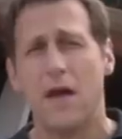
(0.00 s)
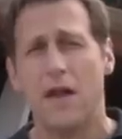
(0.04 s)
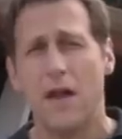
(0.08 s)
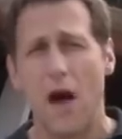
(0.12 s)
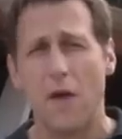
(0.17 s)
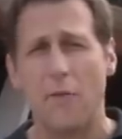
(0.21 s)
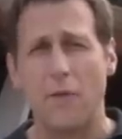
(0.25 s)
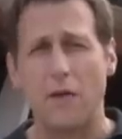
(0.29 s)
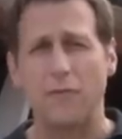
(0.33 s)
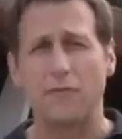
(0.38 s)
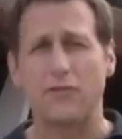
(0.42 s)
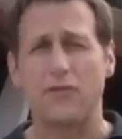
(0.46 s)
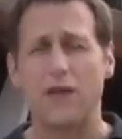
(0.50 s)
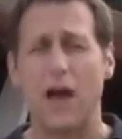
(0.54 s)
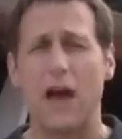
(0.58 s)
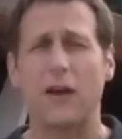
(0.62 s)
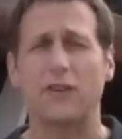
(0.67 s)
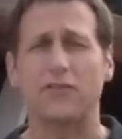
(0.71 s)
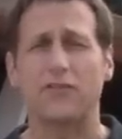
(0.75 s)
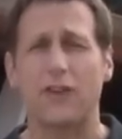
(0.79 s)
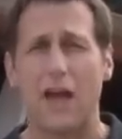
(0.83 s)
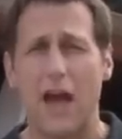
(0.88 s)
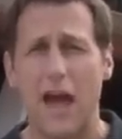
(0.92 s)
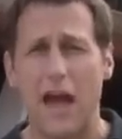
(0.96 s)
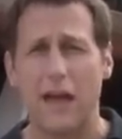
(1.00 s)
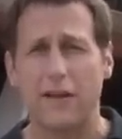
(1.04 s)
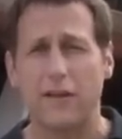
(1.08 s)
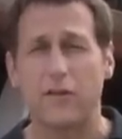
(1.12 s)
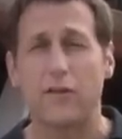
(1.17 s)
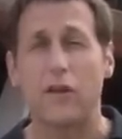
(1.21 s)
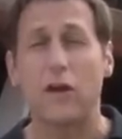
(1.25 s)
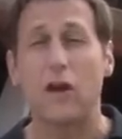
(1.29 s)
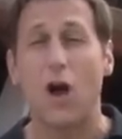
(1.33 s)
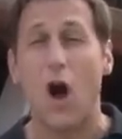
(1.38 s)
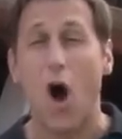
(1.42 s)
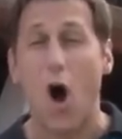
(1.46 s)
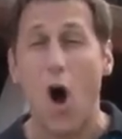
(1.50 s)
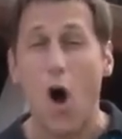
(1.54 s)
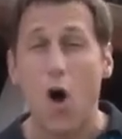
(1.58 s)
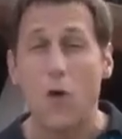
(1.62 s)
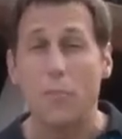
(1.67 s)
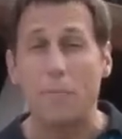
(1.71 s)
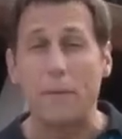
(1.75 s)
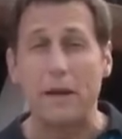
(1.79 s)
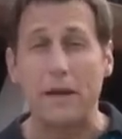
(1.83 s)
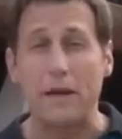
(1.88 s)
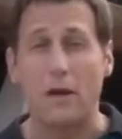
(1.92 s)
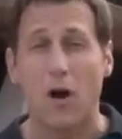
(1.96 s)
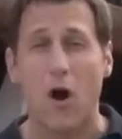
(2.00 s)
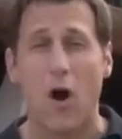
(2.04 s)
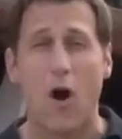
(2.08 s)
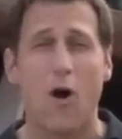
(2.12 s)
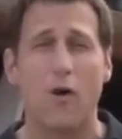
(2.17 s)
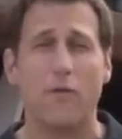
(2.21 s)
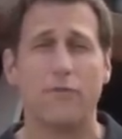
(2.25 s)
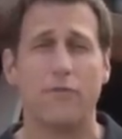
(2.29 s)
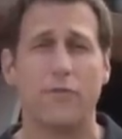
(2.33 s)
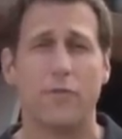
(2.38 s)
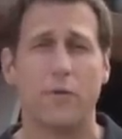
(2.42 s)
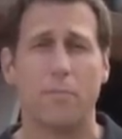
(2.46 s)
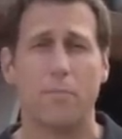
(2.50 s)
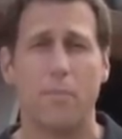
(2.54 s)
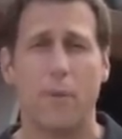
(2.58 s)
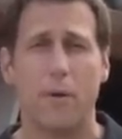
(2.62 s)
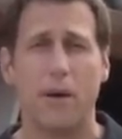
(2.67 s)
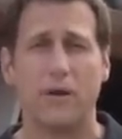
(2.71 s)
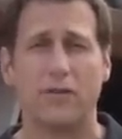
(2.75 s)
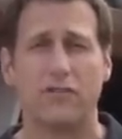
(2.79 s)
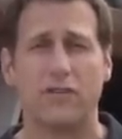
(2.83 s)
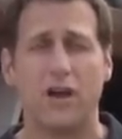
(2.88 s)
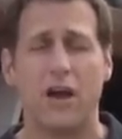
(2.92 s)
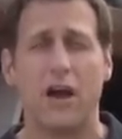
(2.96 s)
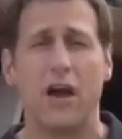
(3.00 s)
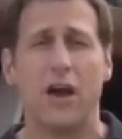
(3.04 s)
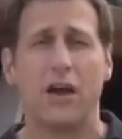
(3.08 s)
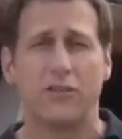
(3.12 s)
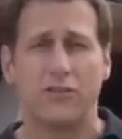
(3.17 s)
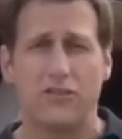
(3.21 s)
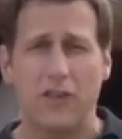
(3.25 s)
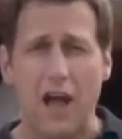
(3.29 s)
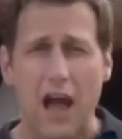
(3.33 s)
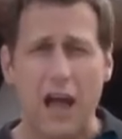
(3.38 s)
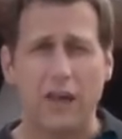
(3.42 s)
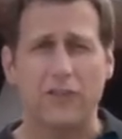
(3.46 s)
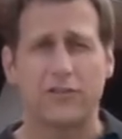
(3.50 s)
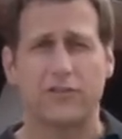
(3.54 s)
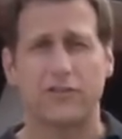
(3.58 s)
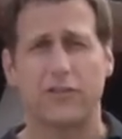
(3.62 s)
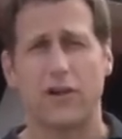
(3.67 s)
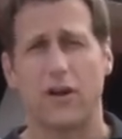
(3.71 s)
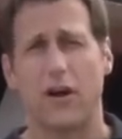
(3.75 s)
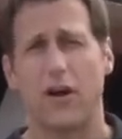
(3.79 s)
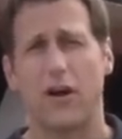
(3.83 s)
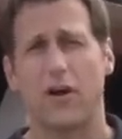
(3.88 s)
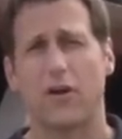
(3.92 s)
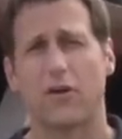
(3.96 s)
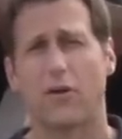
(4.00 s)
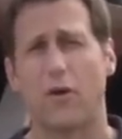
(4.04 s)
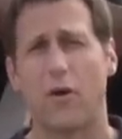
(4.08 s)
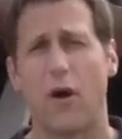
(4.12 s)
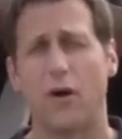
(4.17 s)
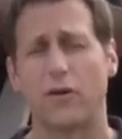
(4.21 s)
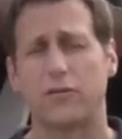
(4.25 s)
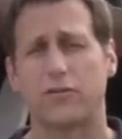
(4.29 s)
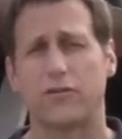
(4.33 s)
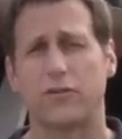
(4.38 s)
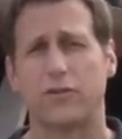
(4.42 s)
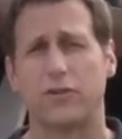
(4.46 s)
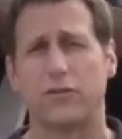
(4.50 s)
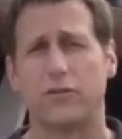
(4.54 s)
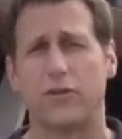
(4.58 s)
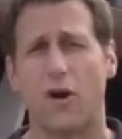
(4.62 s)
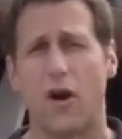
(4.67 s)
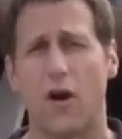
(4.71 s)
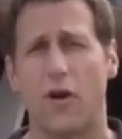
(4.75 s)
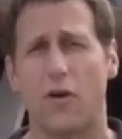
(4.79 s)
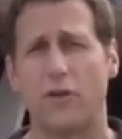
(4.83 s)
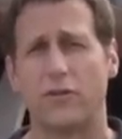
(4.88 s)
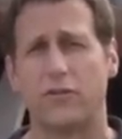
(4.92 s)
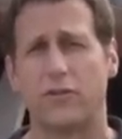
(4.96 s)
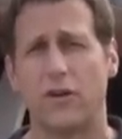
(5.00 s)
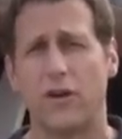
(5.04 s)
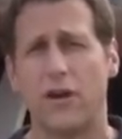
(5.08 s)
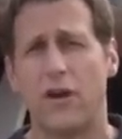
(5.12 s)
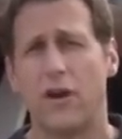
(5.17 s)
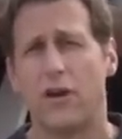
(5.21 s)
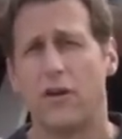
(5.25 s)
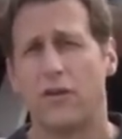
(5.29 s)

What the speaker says: Now, we've just had the opening of the bridge just across the Torrens.